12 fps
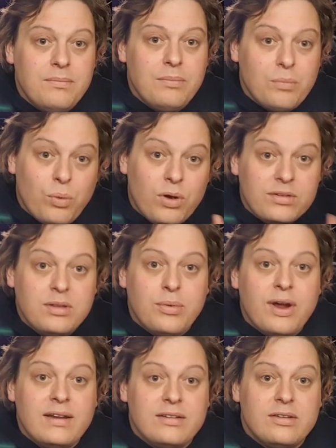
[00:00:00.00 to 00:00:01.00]
whilst the
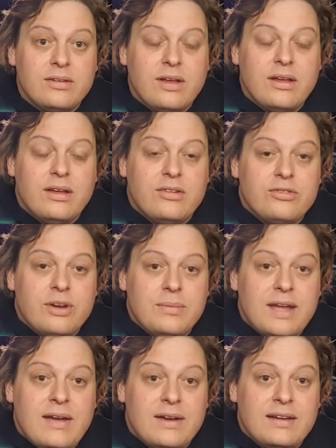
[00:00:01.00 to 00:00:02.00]
brakes are stripped
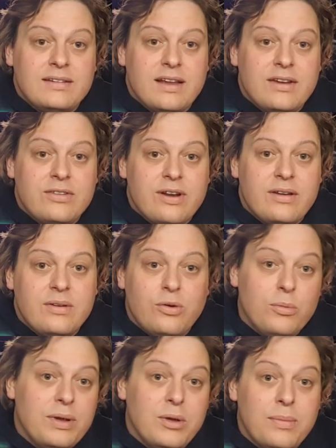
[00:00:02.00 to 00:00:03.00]
down, etc, or
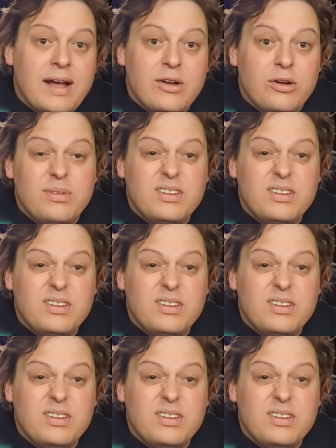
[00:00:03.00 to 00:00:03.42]
built back up.